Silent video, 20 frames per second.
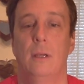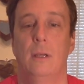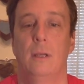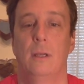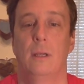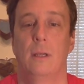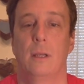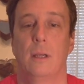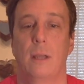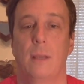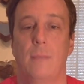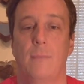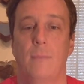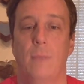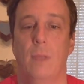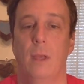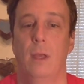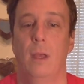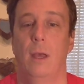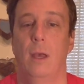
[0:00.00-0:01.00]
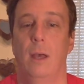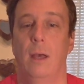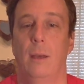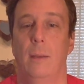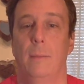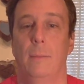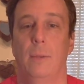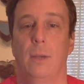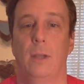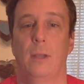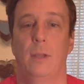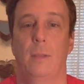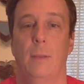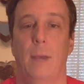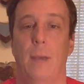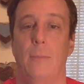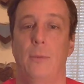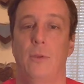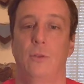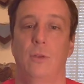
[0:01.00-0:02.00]
Okay, but the
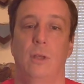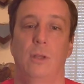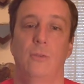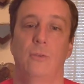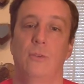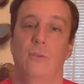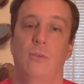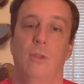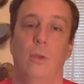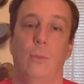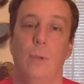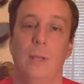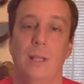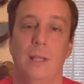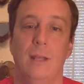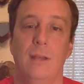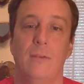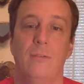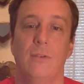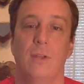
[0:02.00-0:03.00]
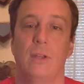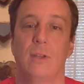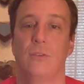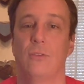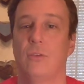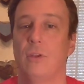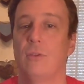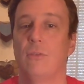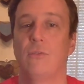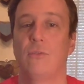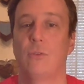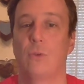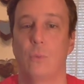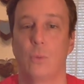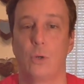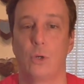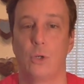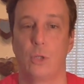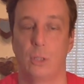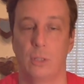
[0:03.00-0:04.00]
Bible tells us that we live in a sinful
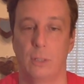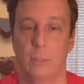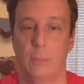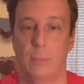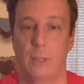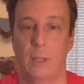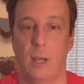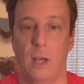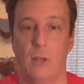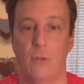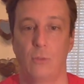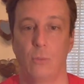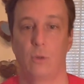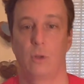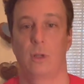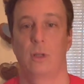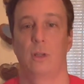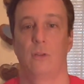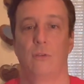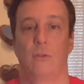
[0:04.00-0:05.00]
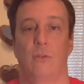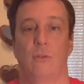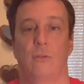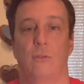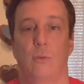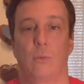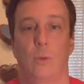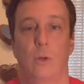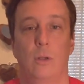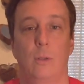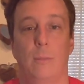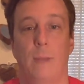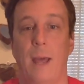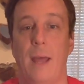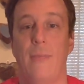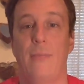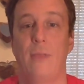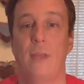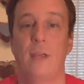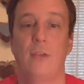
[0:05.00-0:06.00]
world, and because we're in a sinful world,
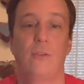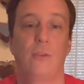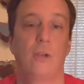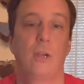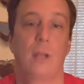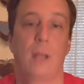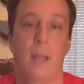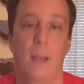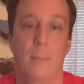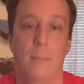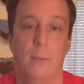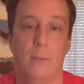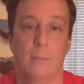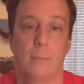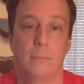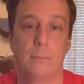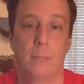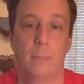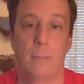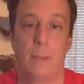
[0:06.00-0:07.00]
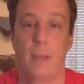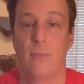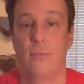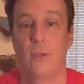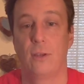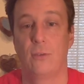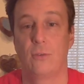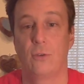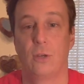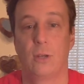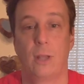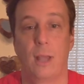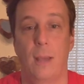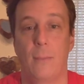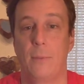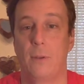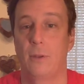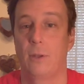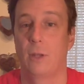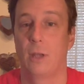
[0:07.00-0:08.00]
bad things are going to happen. Bad things are going to
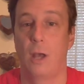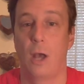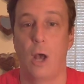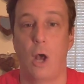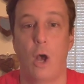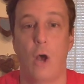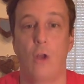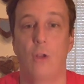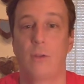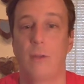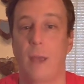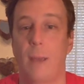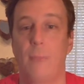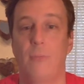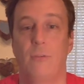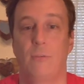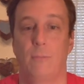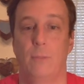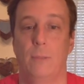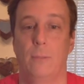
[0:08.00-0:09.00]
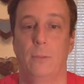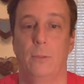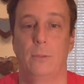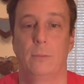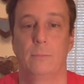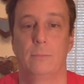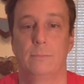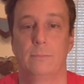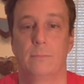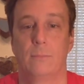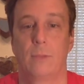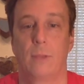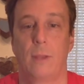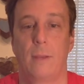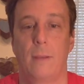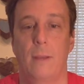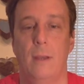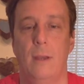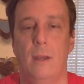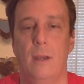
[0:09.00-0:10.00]
happen to all types of people. Okay,
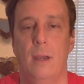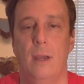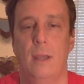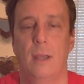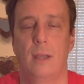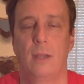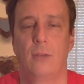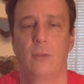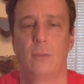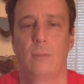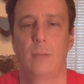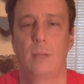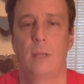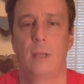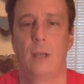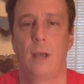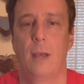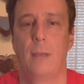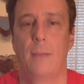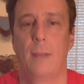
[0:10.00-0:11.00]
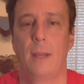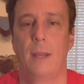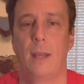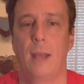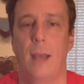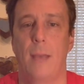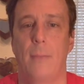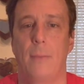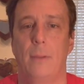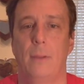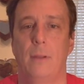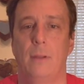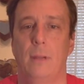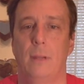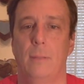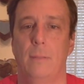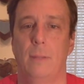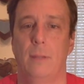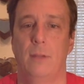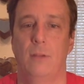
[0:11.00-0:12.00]
and that doesn't mean God made it happen.
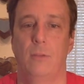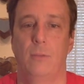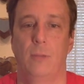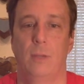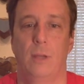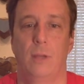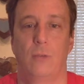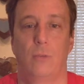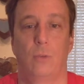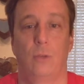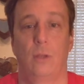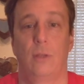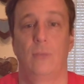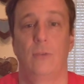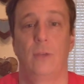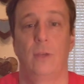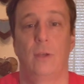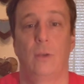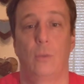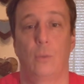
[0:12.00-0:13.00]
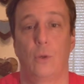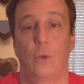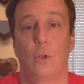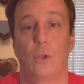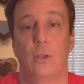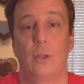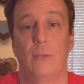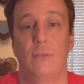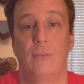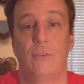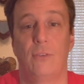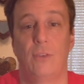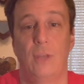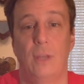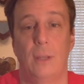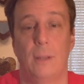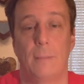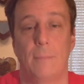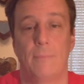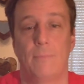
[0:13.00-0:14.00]
It means because we're living in a world of
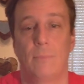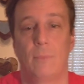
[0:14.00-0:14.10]
sin.